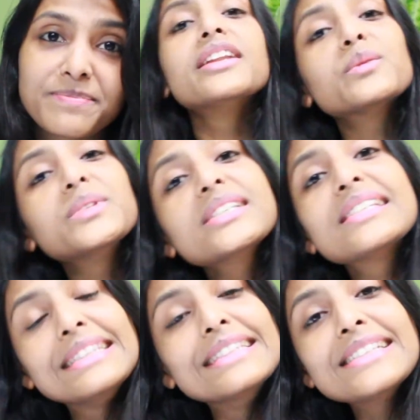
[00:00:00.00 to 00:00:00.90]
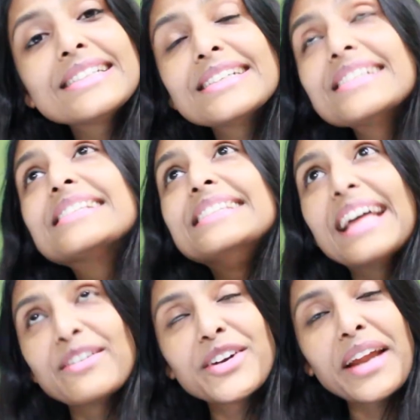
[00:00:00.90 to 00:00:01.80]
Now this list is
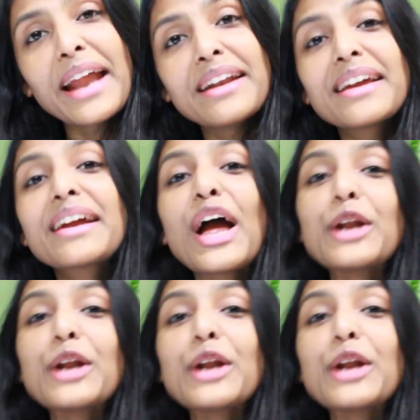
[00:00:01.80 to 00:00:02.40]
never ending,